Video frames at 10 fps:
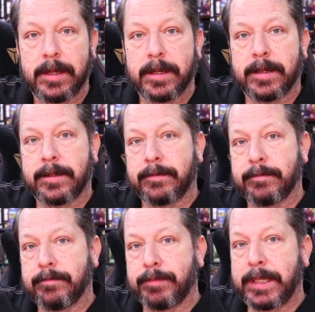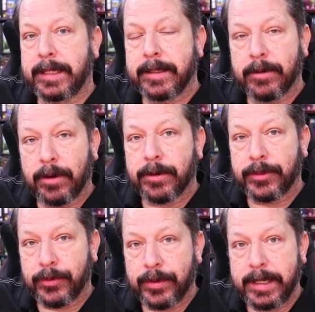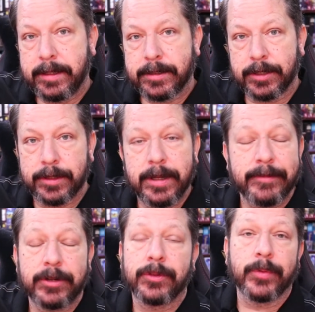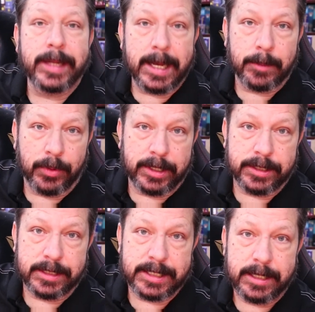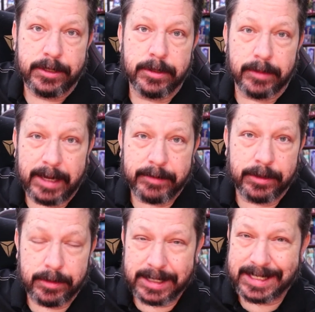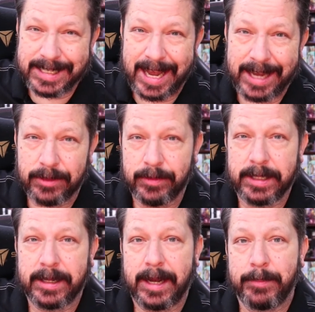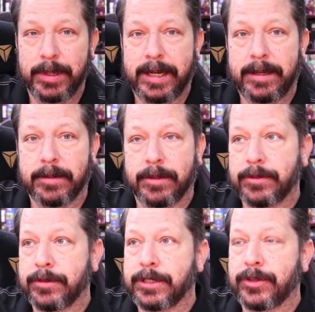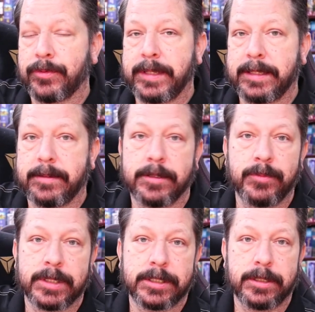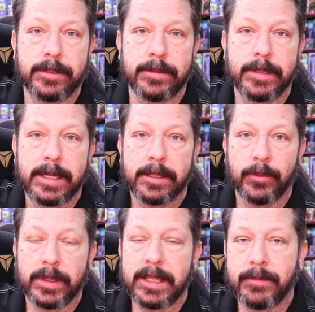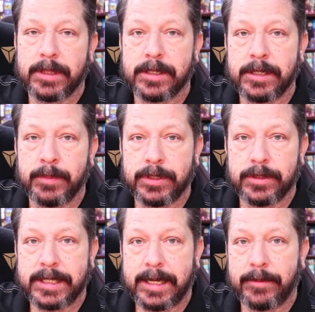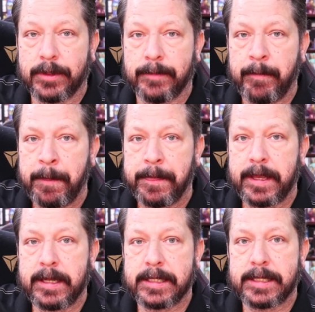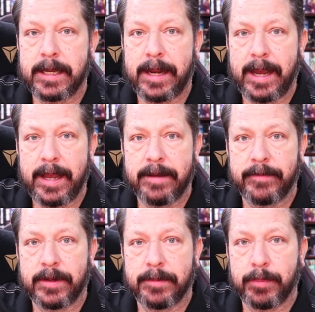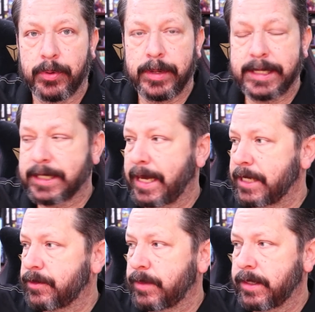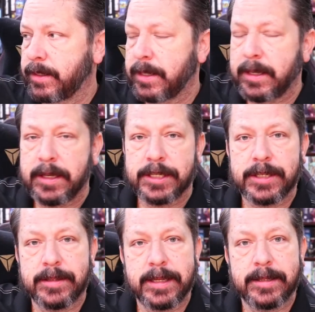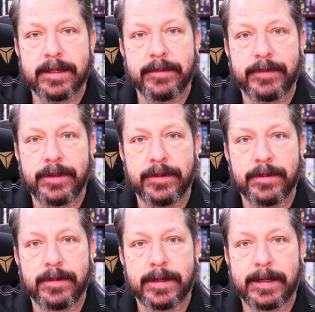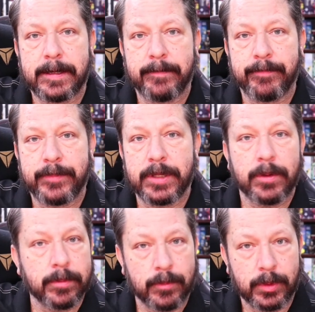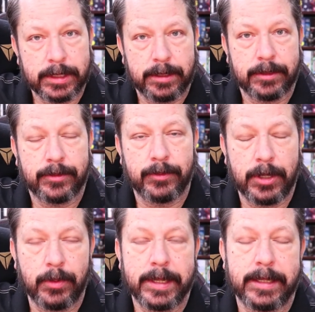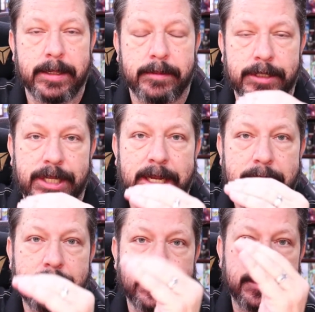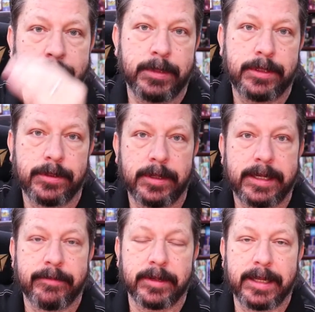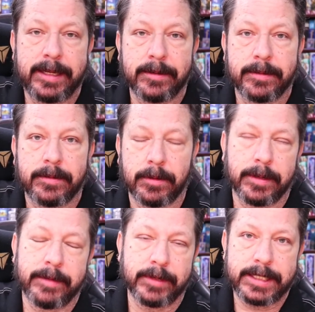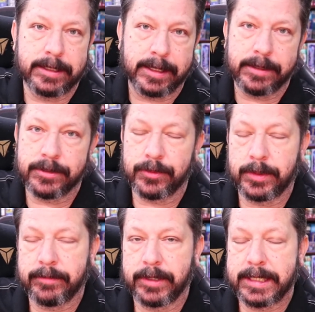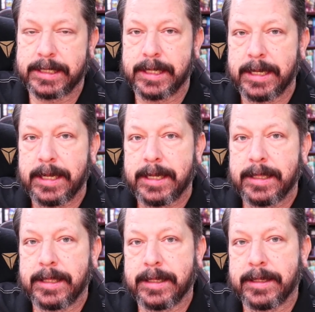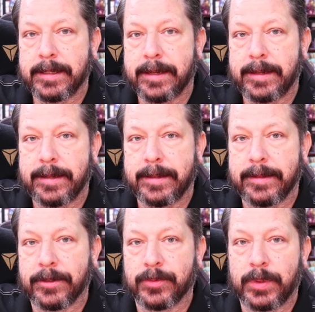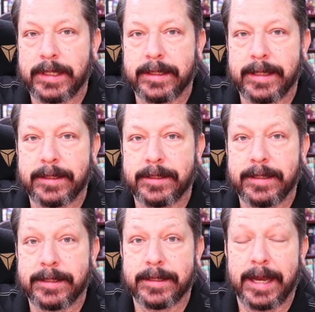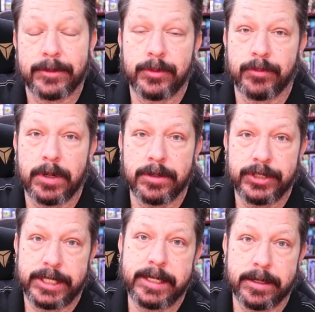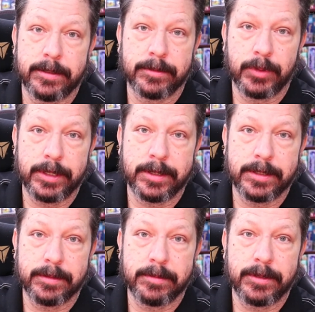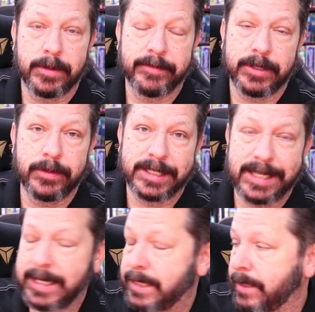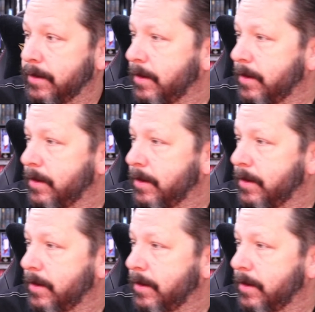But there are 3, so you have to do 3 calibrations. You don't have to do the exact 3 that I put out. Those are just 3 good ones to do. The one thing with the temperature tower is that I have a pre-sliced one, so that if you don't want to go in and change the temperature at every layer or every 10 layers or whatever it is, then there's one it's the actual raw G code where you don't have to go and slice it.